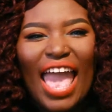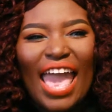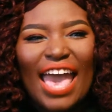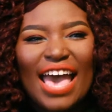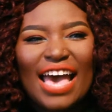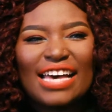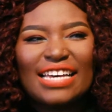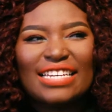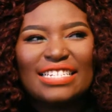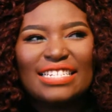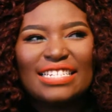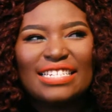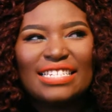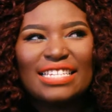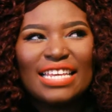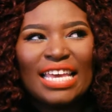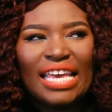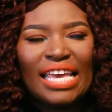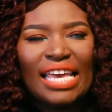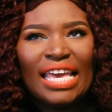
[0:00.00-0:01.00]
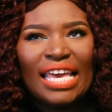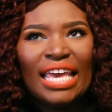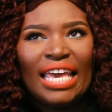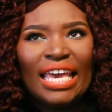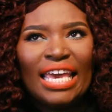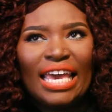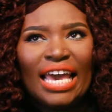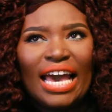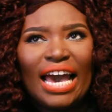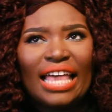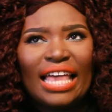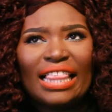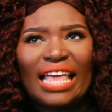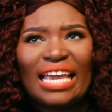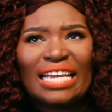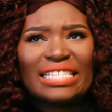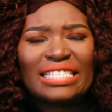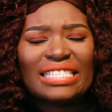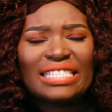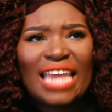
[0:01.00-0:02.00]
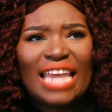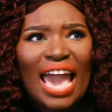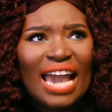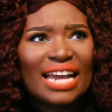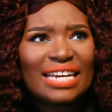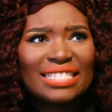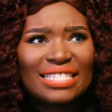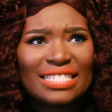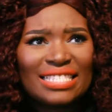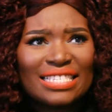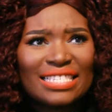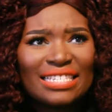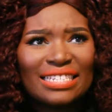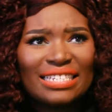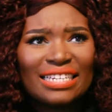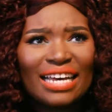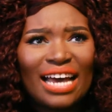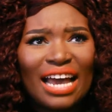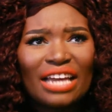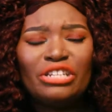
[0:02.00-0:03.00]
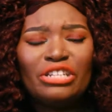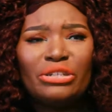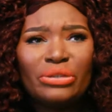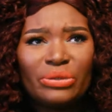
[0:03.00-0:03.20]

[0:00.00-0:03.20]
and I like snacks. I